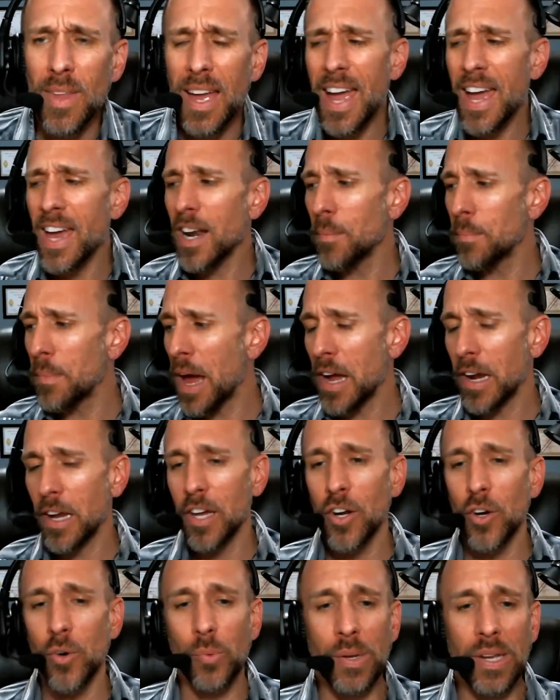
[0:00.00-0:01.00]
And I'm not
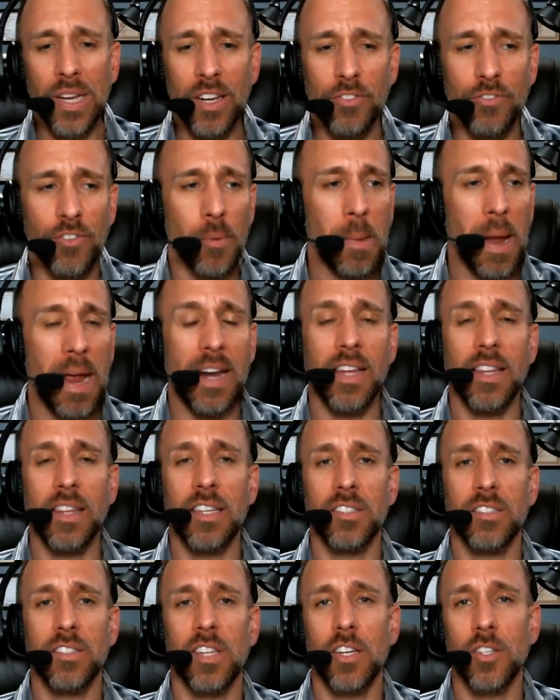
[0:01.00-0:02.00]
going to read from any of
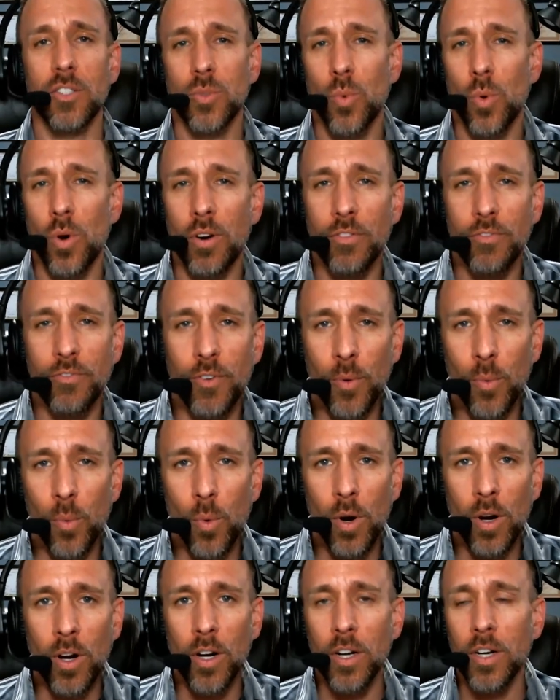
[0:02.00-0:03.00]
these things word for
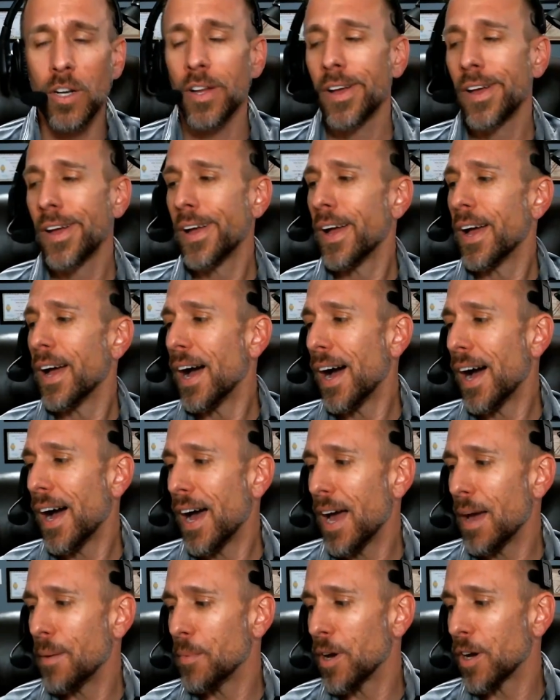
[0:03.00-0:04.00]
word.
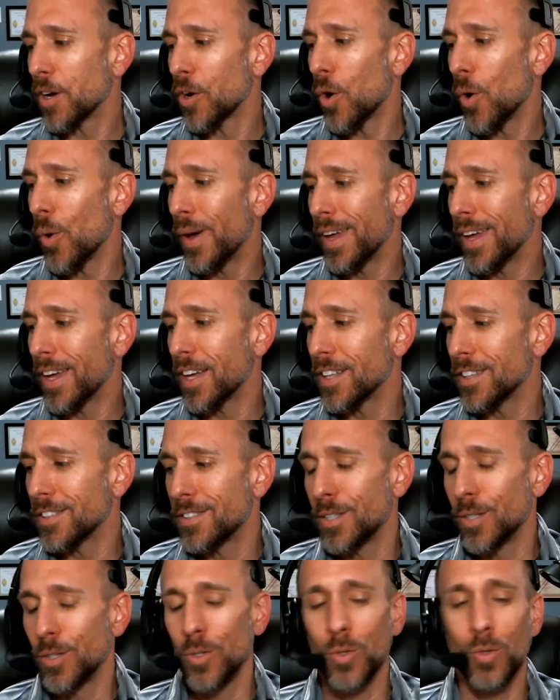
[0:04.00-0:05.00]
I'm going
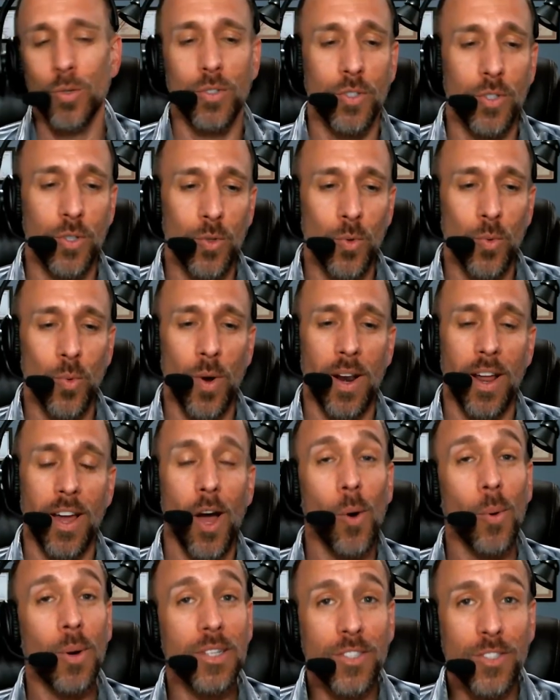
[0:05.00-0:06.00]
to do what I
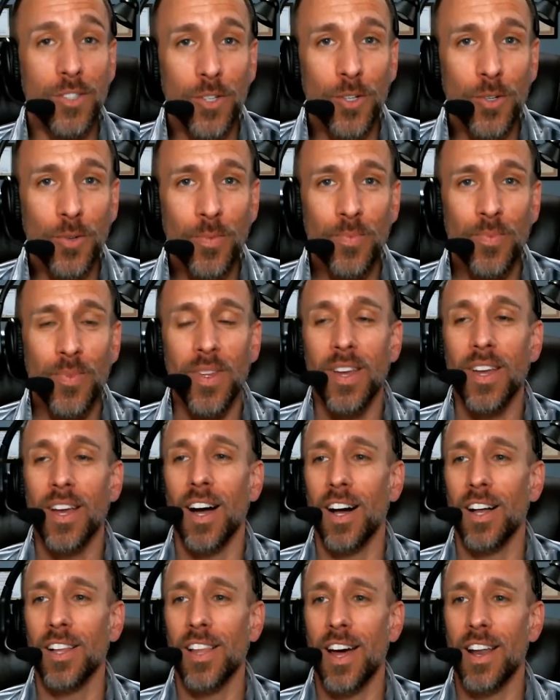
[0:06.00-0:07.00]
always do
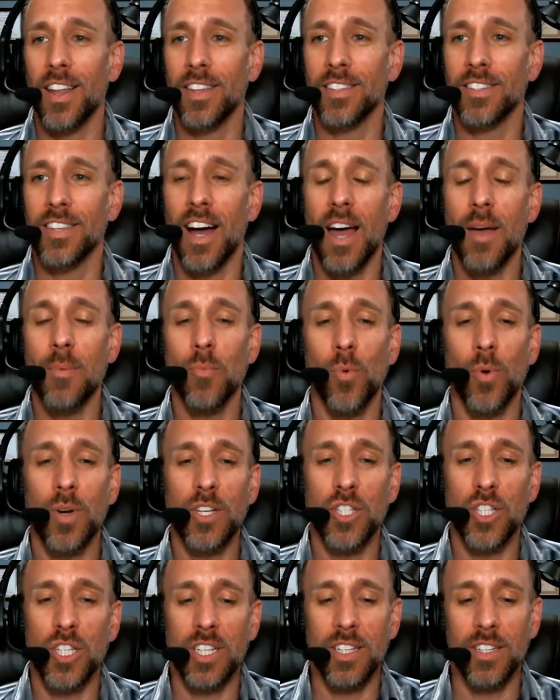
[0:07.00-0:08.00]
a lot of the time,
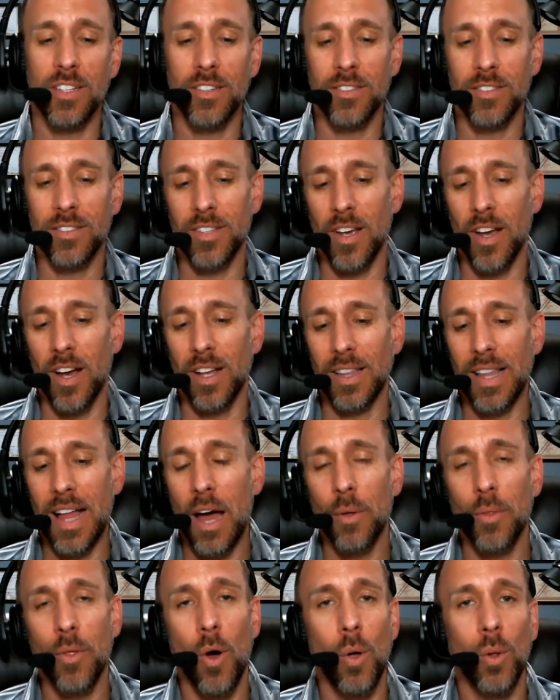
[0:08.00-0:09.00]
which is
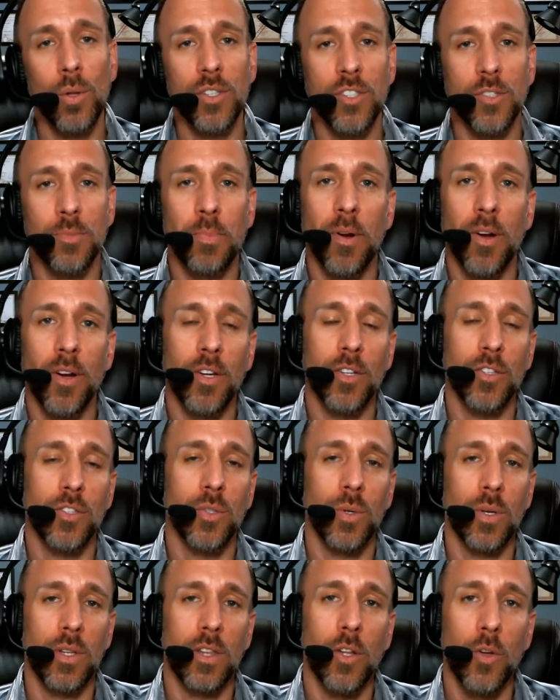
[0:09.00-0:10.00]
allow the Holy Spirit
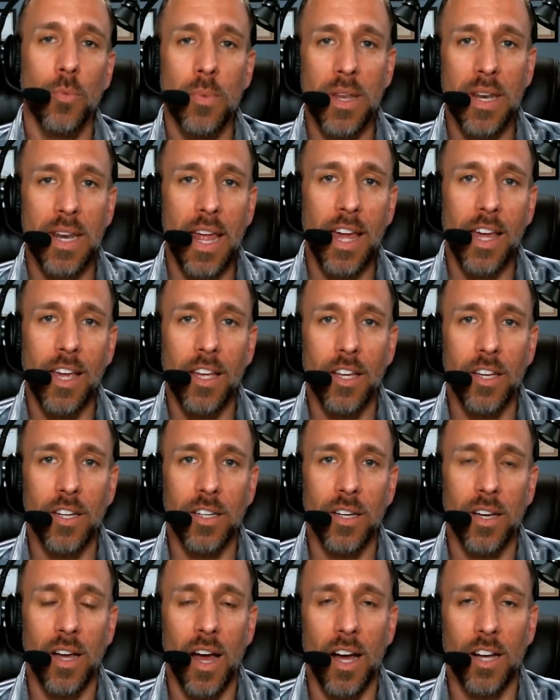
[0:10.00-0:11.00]
to illuminate
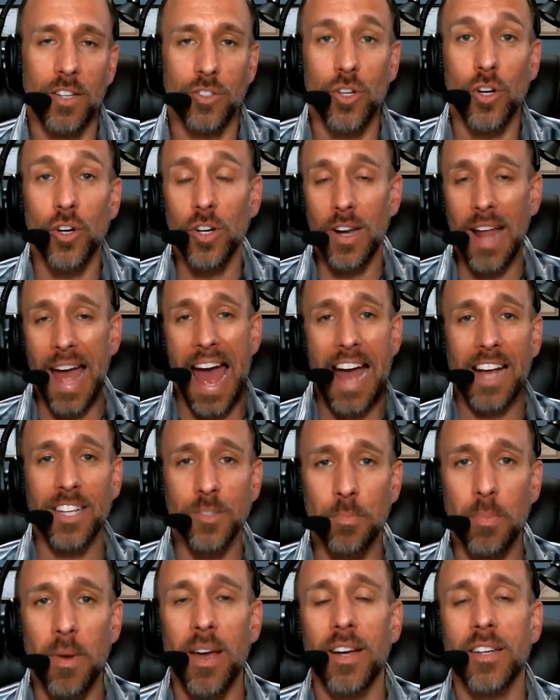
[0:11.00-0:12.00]
certain
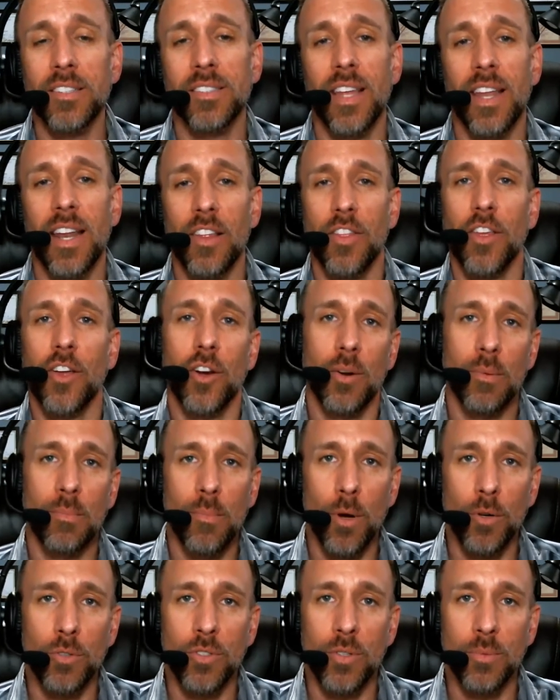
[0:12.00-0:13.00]
aspects that I think are
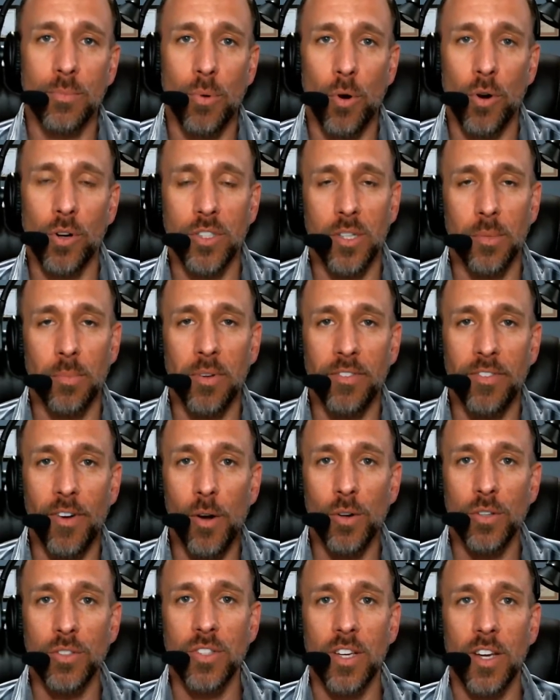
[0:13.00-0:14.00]
most important to be
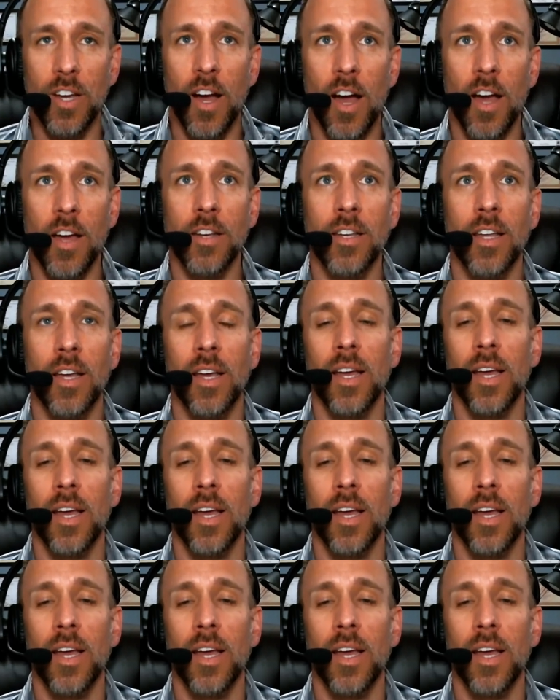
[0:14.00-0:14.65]
focusing on